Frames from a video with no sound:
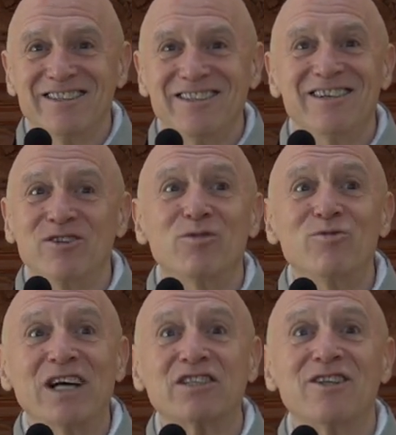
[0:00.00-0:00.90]
You know, the
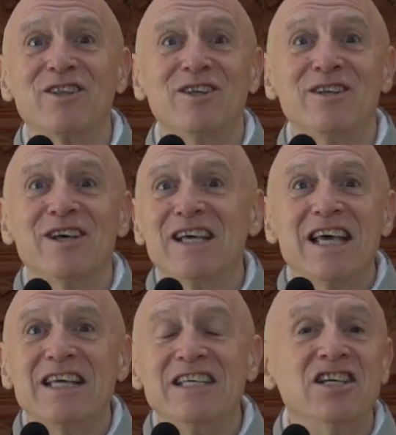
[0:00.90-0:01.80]
rest of the
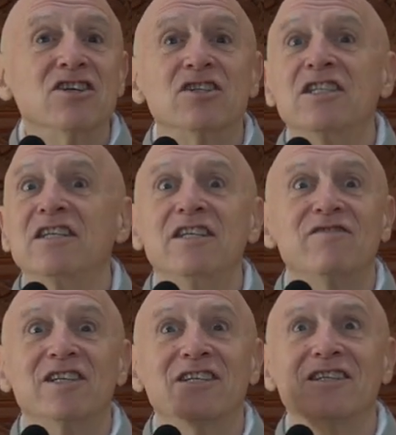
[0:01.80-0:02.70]
year didn't
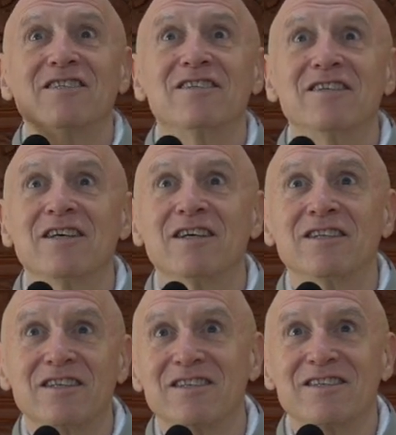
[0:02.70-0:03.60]
even
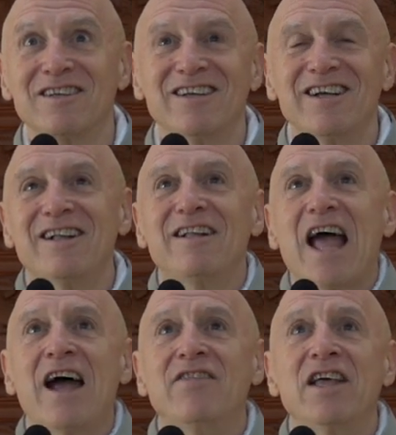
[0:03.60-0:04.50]
exist.
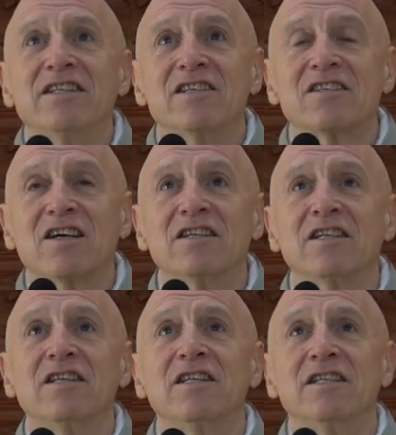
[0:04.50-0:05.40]
And then
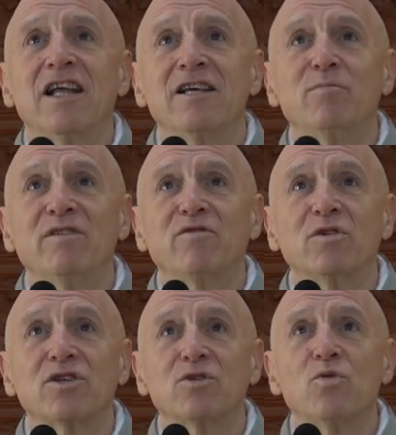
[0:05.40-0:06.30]
suddenly the day before
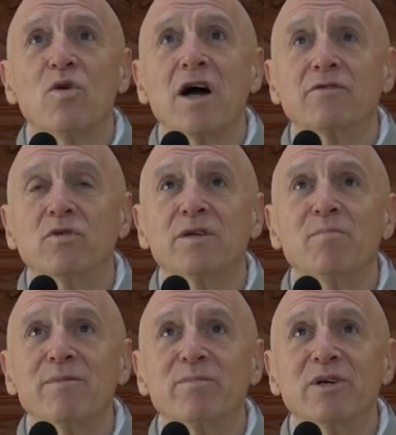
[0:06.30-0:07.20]
school, I'd
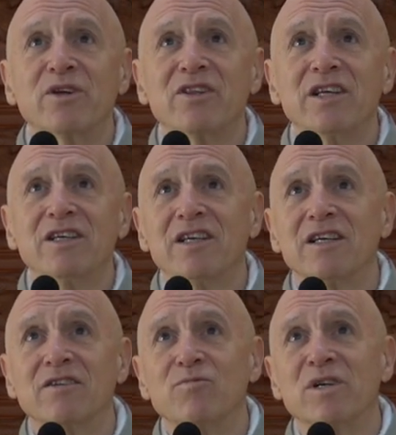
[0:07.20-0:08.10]
remember
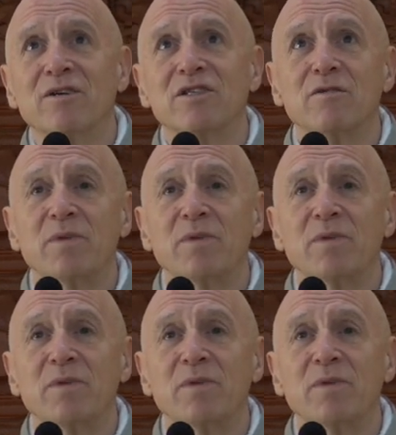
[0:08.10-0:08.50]
thinking when I was